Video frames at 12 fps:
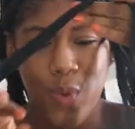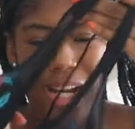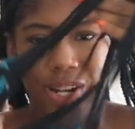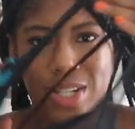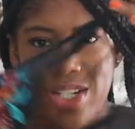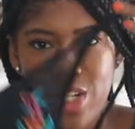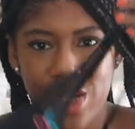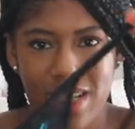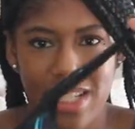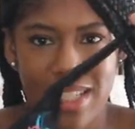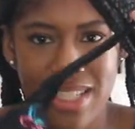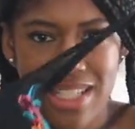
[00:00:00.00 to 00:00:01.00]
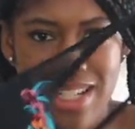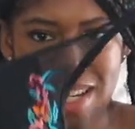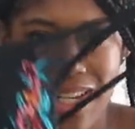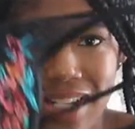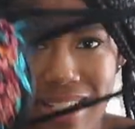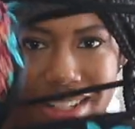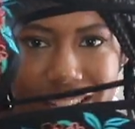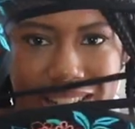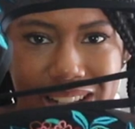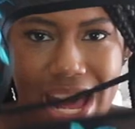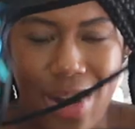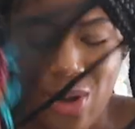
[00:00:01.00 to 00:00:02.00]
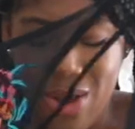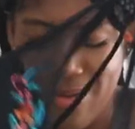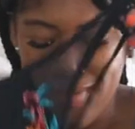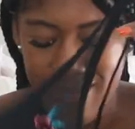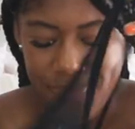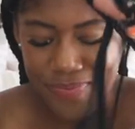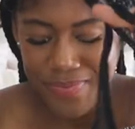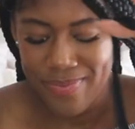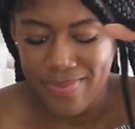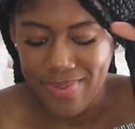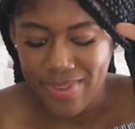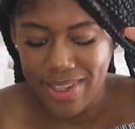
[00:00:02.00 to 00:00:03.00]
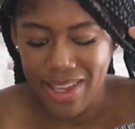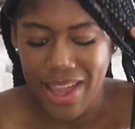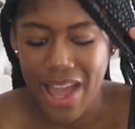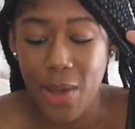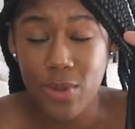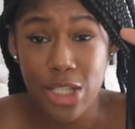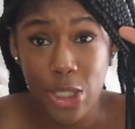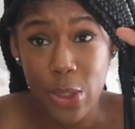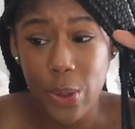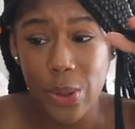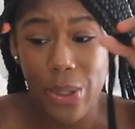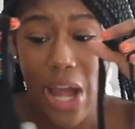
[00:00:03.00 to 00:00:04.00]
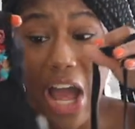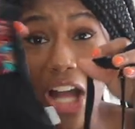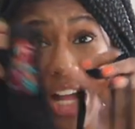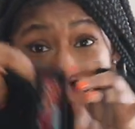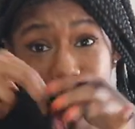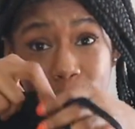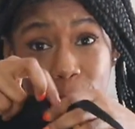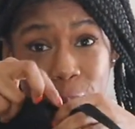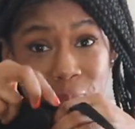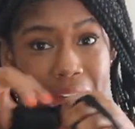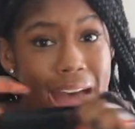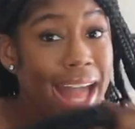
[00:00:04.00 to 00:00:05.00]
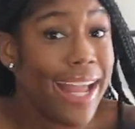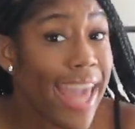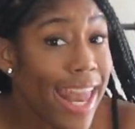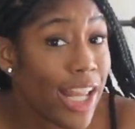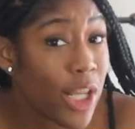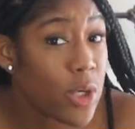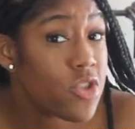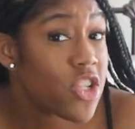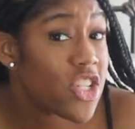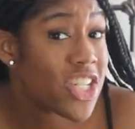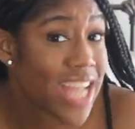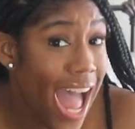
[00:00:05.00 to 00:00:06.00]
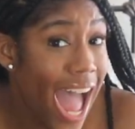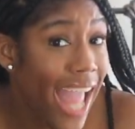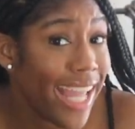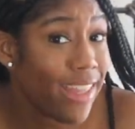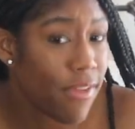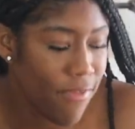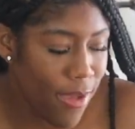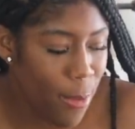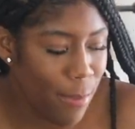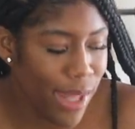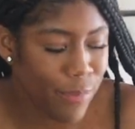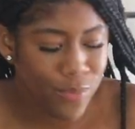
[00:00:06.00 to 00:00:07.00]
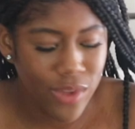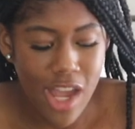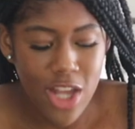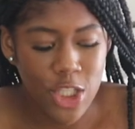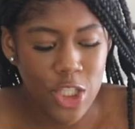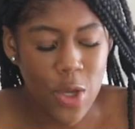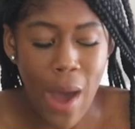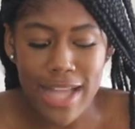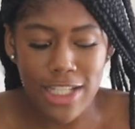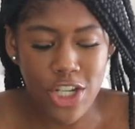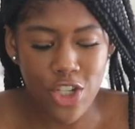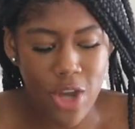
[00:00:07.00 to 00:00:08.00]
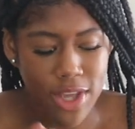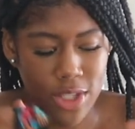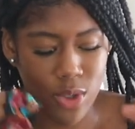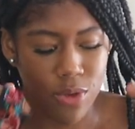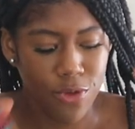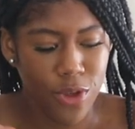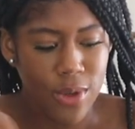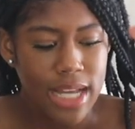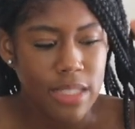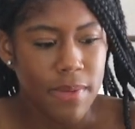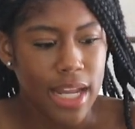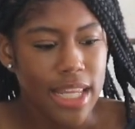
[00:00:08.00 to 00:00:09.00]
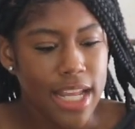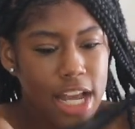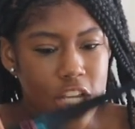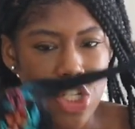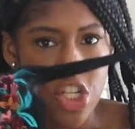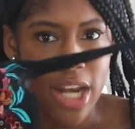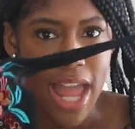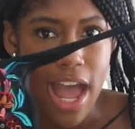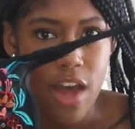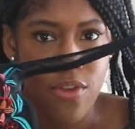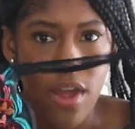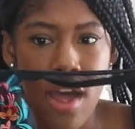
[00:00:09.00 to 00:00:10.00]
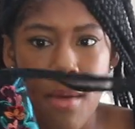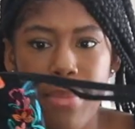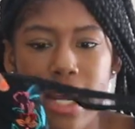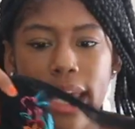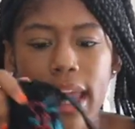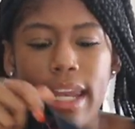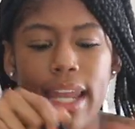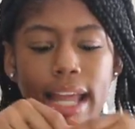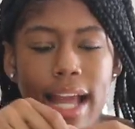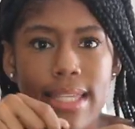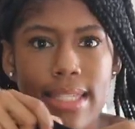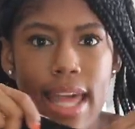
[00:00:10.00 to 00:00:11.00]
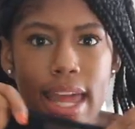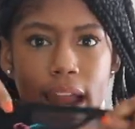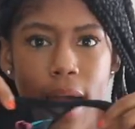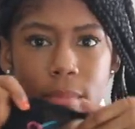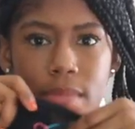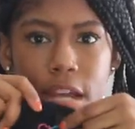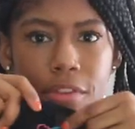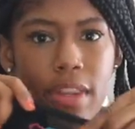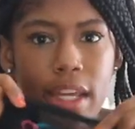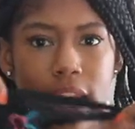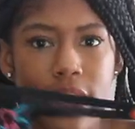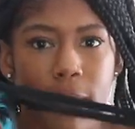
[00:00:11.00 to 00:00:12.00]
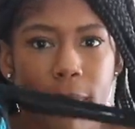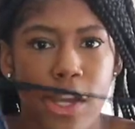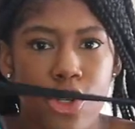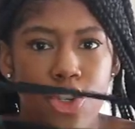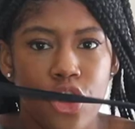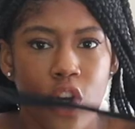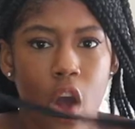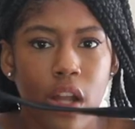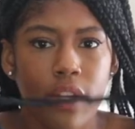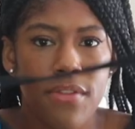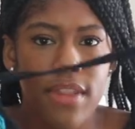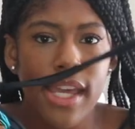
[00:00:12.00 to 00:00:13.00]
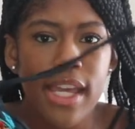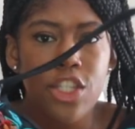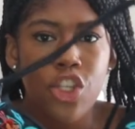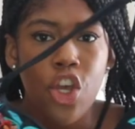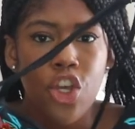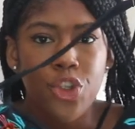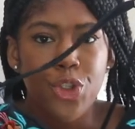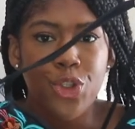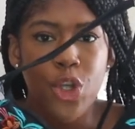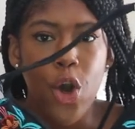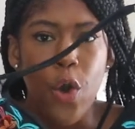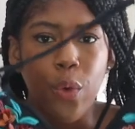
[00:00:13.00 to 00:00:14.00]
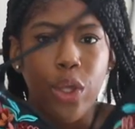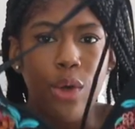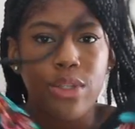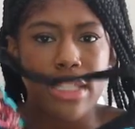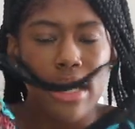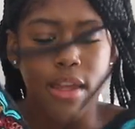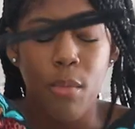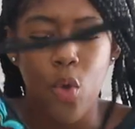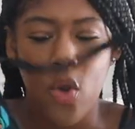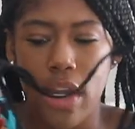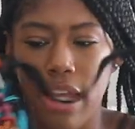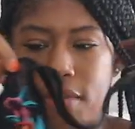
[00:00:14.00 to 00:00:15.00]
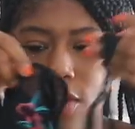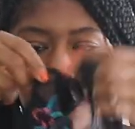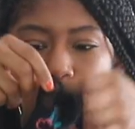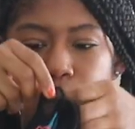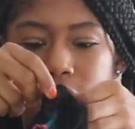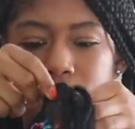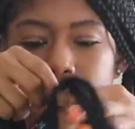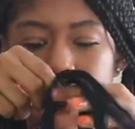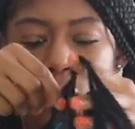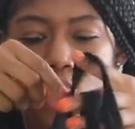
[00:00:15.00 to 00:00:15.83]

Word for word: weird to just, I don't know. I was a little uncomfortable. Got a little shy, you feel me? So I was gonna try this on for you guys, but I think I should have. But again, like I said, I'm definitely gonna take pictures on all of these, so you'll see them on eventually.